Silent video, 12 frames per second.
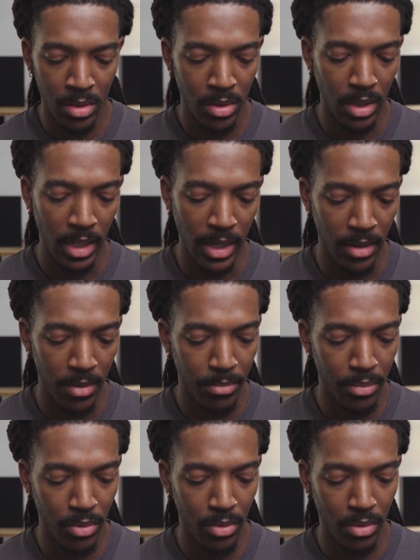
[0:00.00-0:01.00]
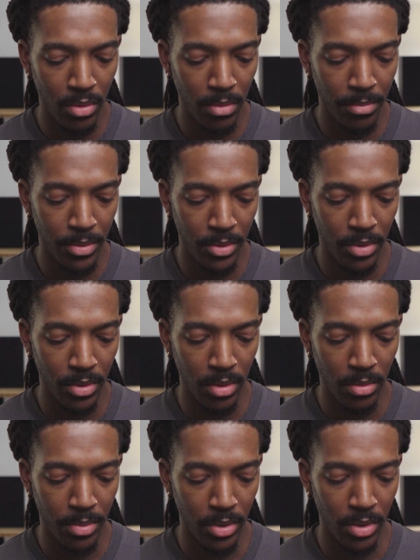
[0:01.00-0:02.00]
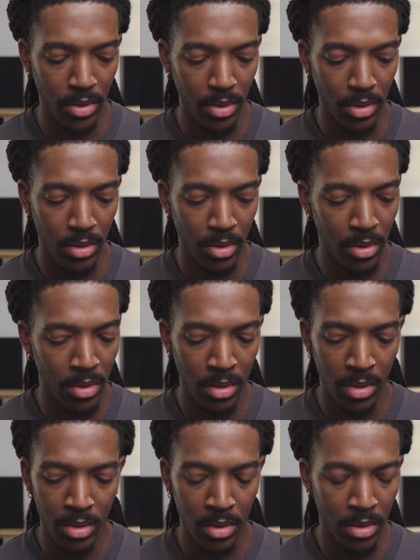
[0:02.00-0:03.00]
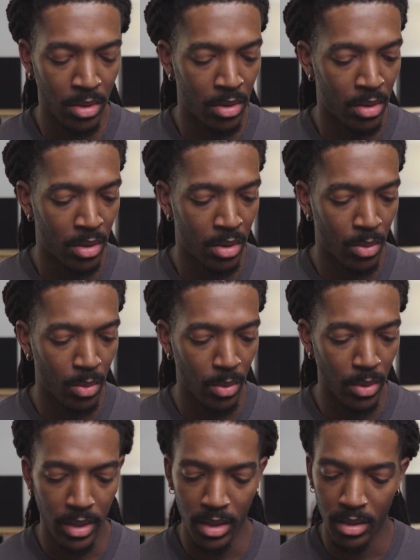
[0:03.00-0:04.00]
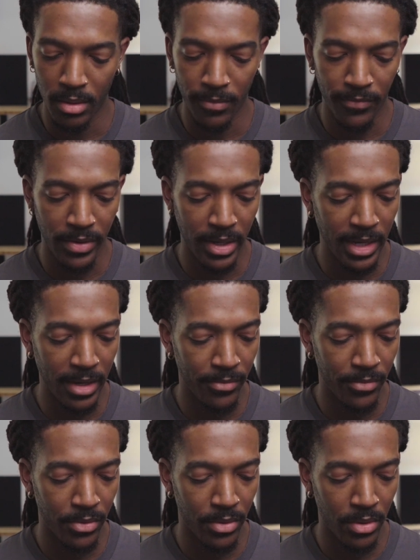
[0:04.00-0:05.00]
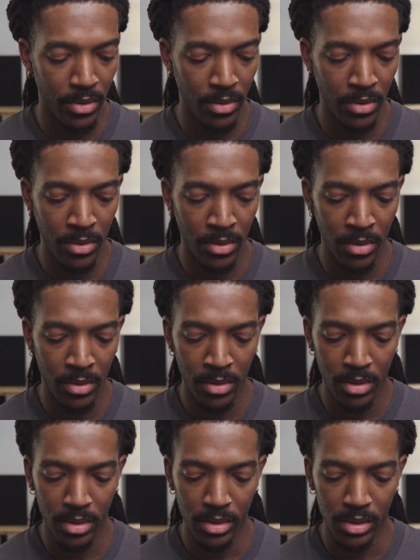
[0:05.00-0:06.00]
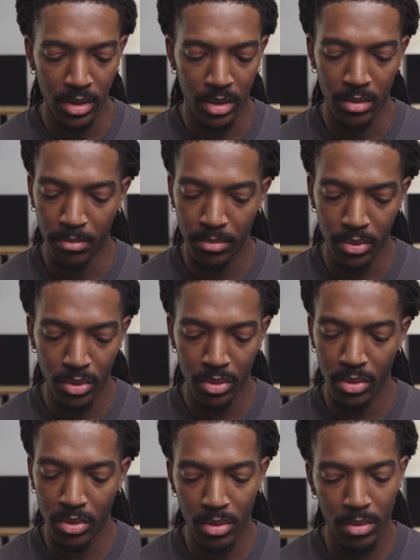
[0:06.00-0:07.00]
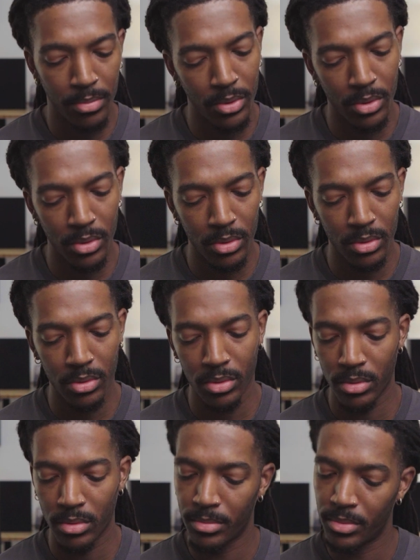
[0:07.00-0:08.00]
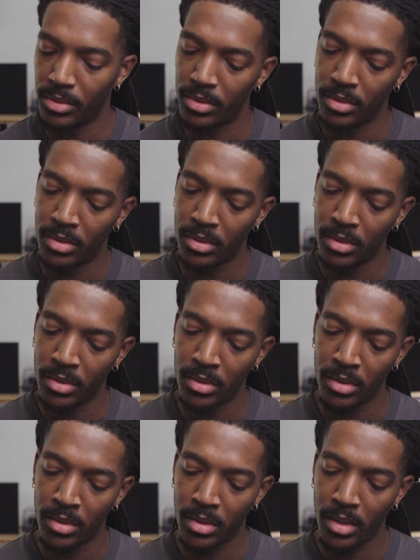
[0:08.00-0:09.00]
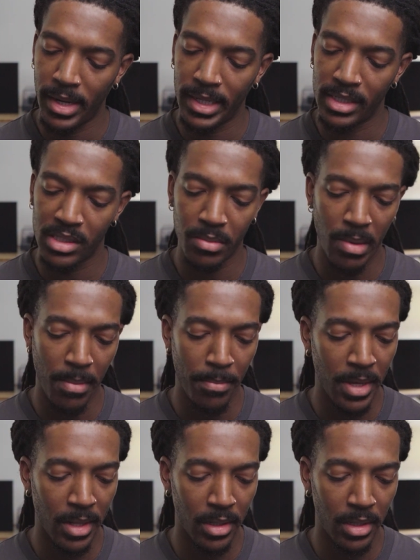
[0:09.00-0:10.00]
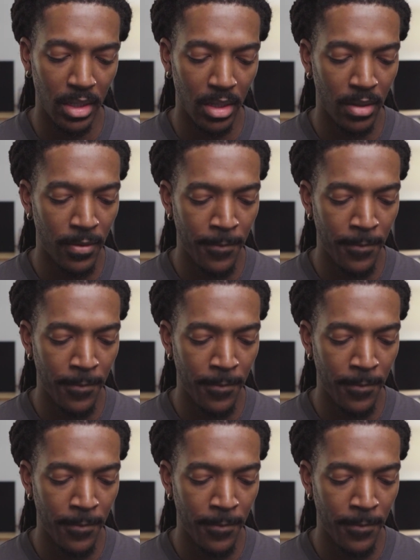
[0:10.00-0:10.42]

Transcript: got boom, boom, boom. What if I have, let's see, boom, boom. All right, this is my melody. What